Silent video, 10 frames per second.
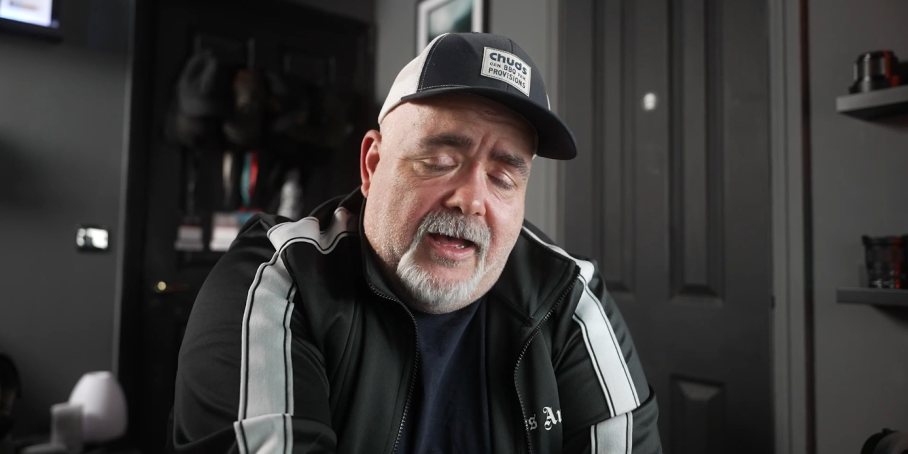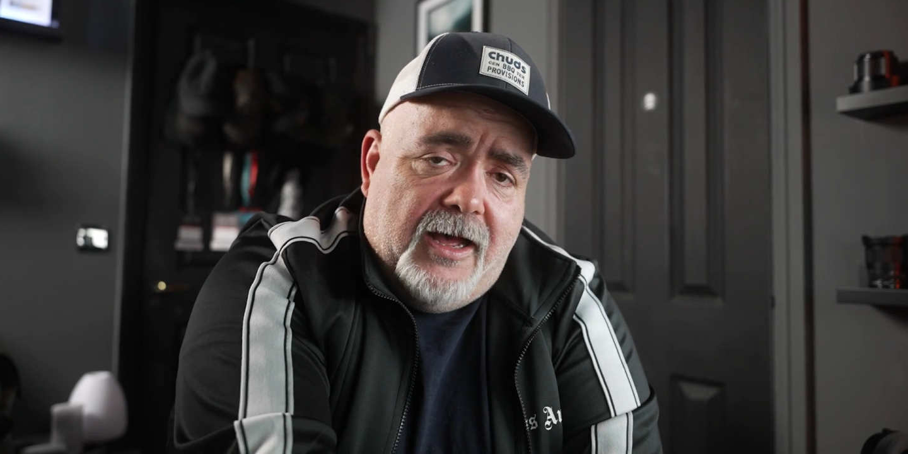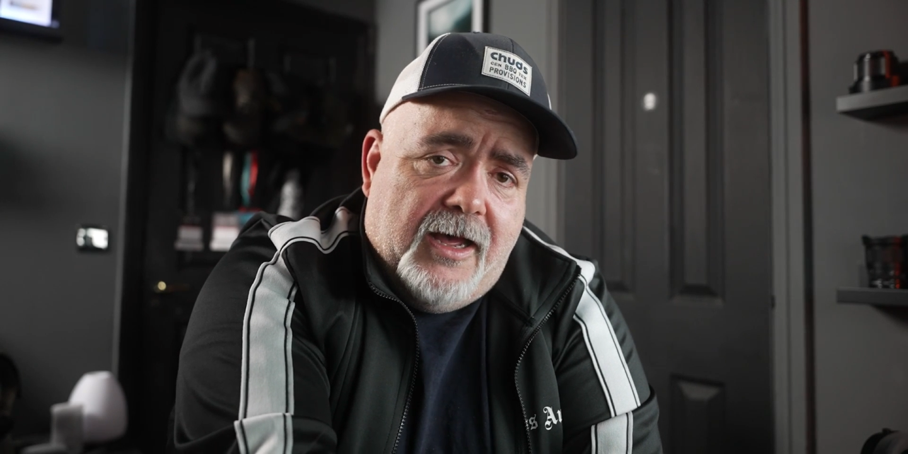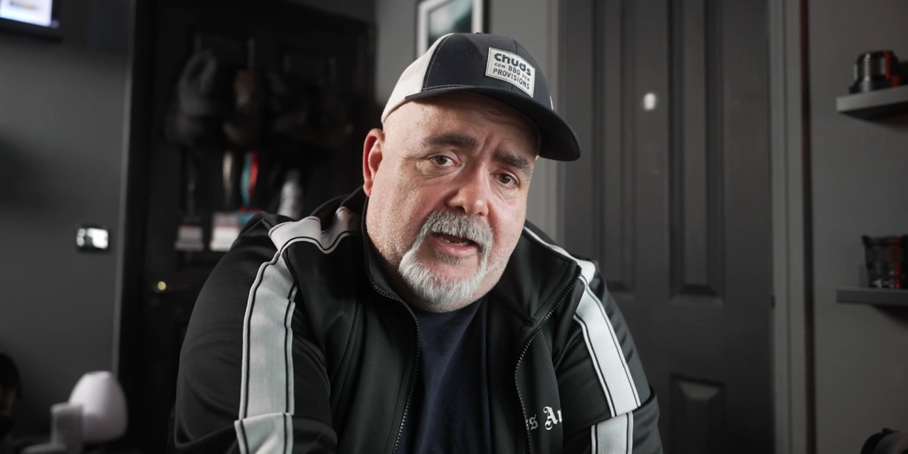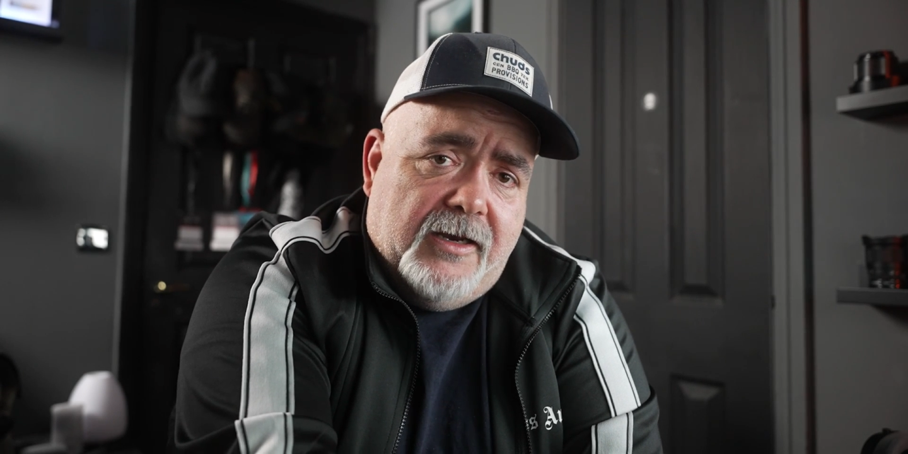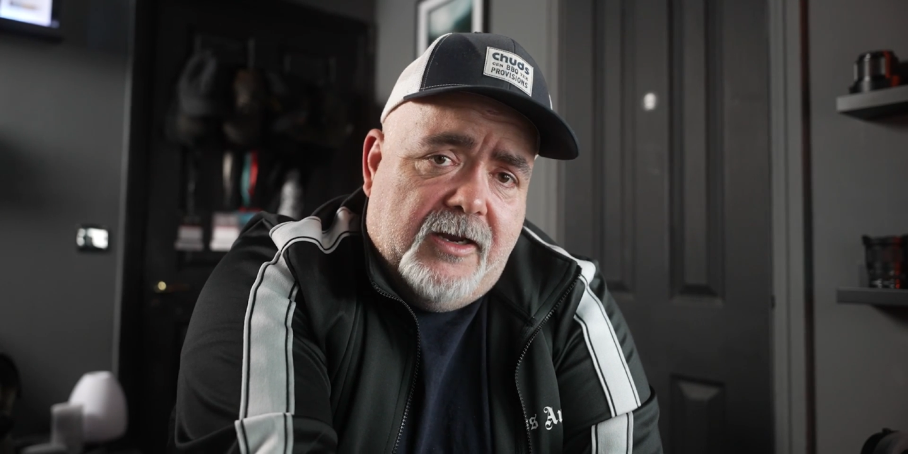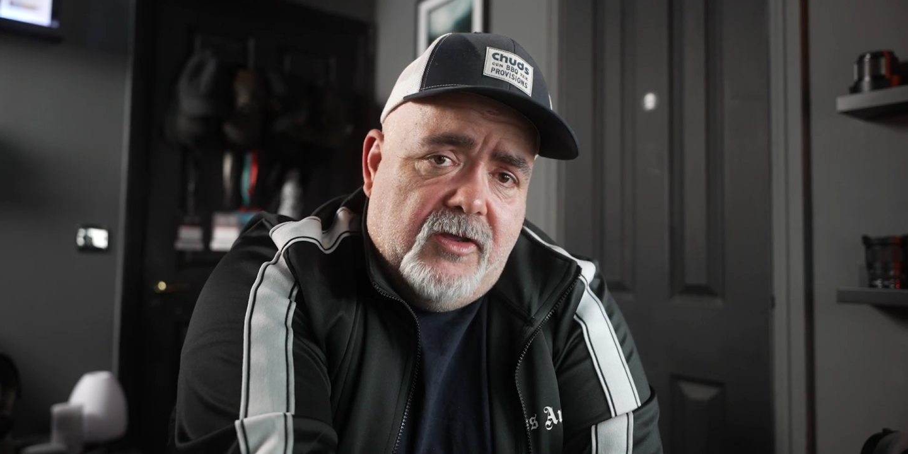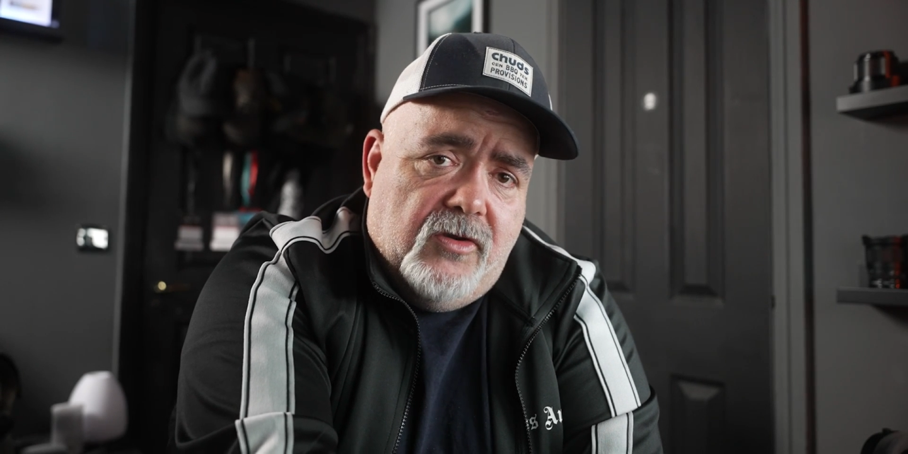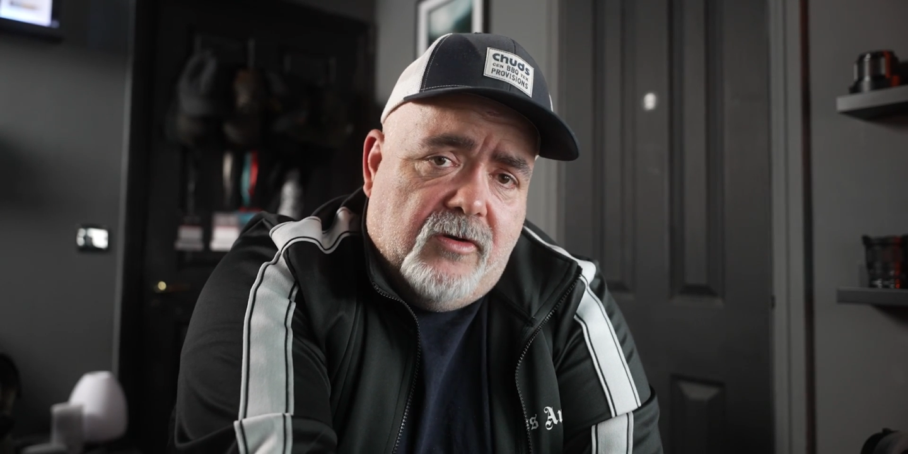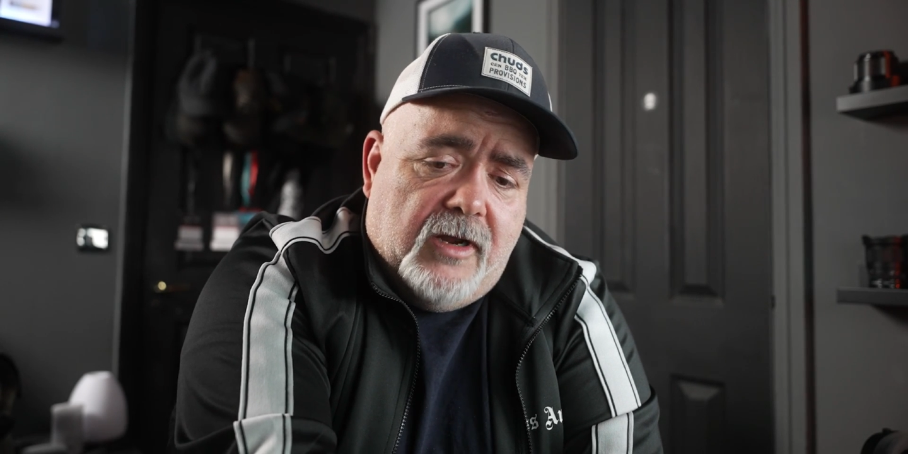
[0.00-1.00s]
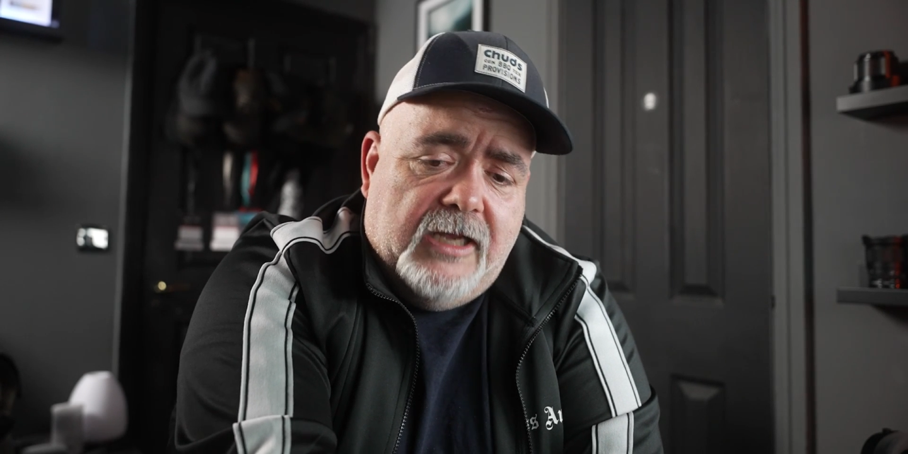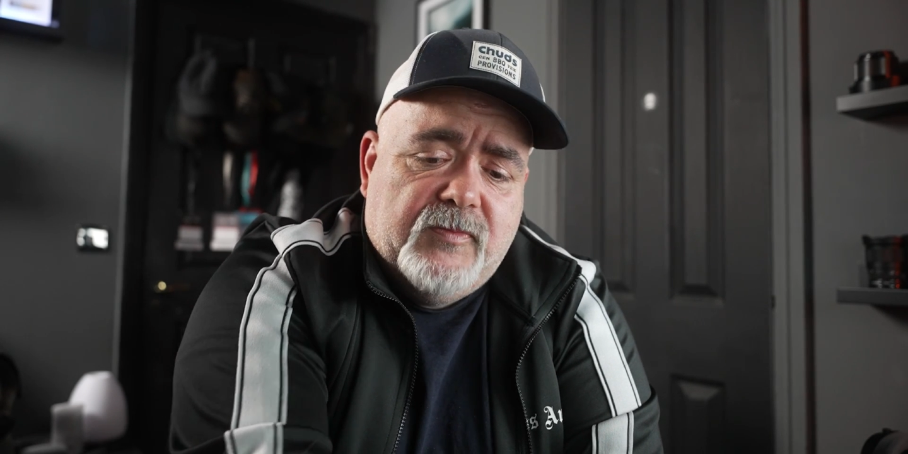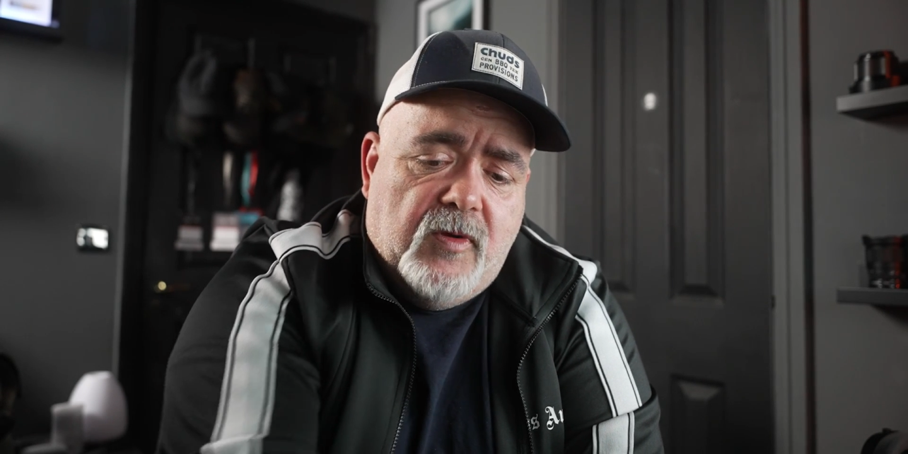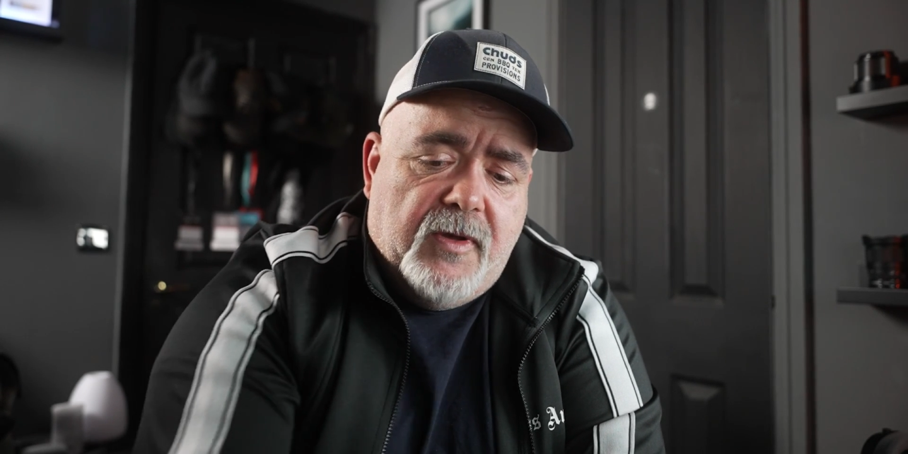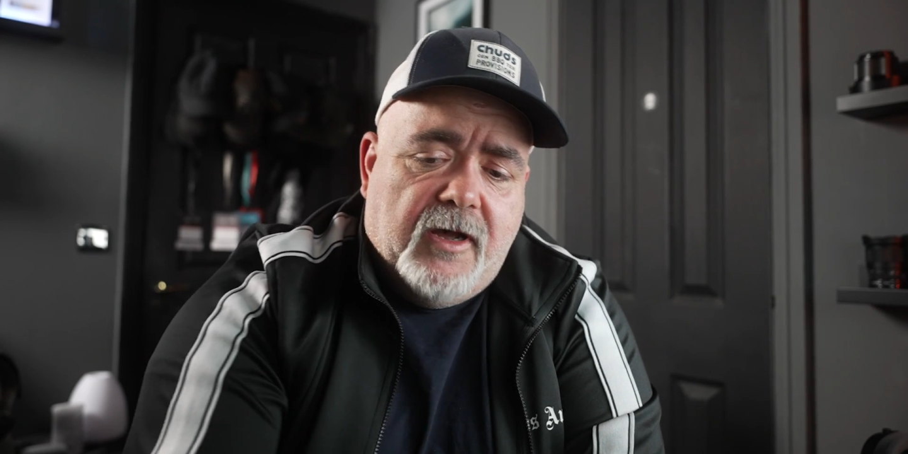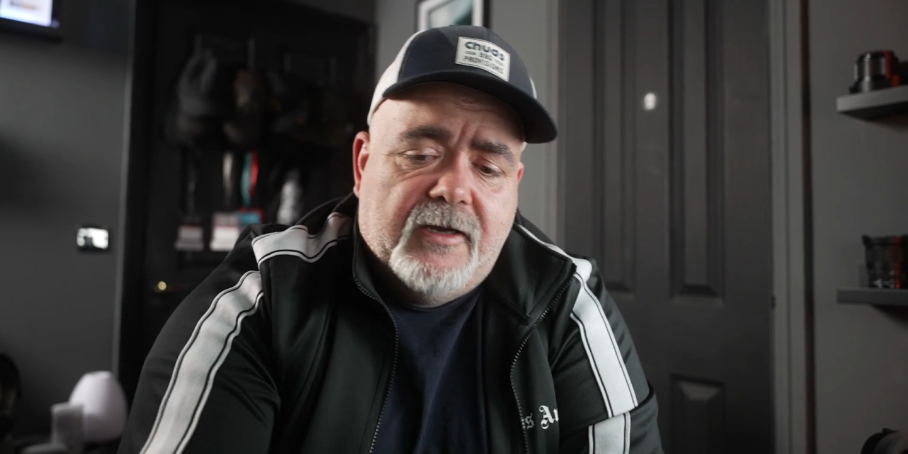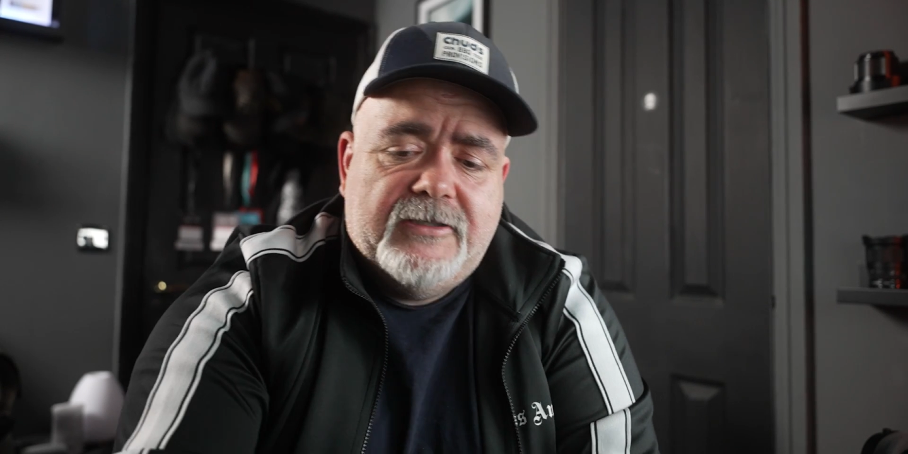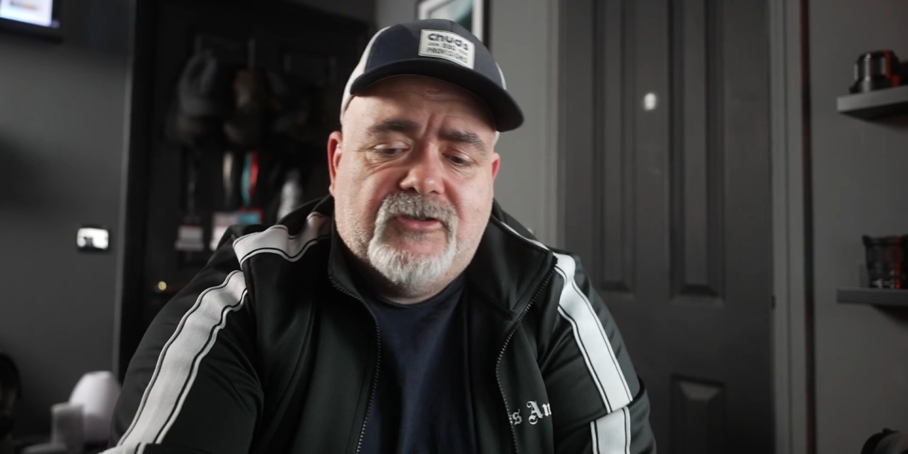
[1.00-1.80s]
on your Osmo Pocket